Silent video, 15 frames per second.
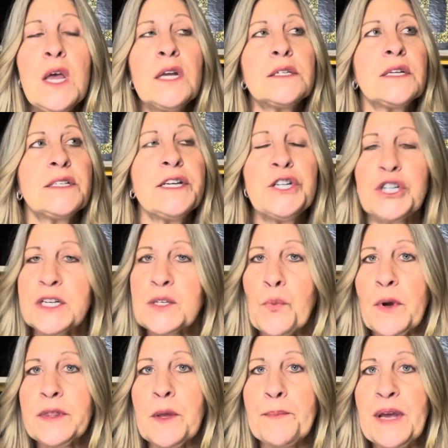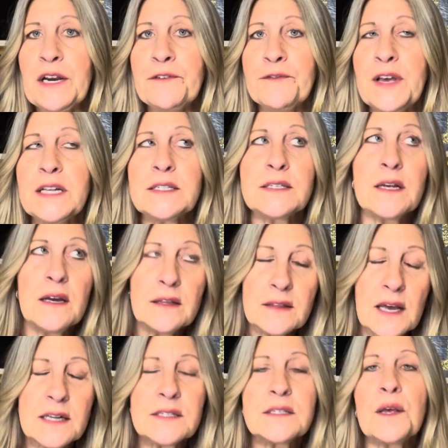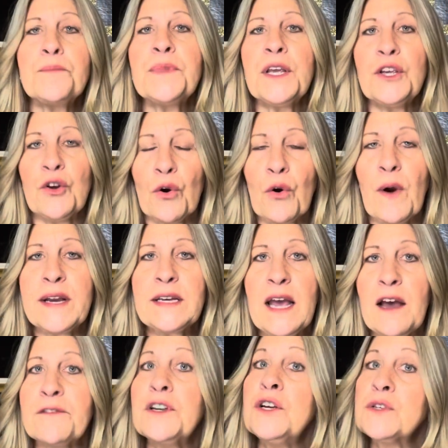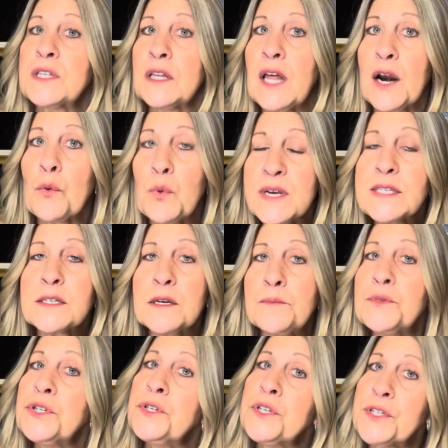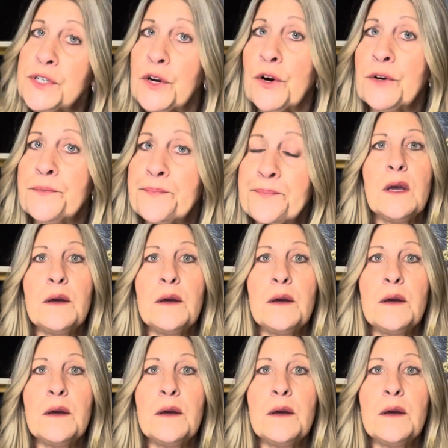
Does he just want the benefits? That's something you're going to have to use a lot of wisdom to discern.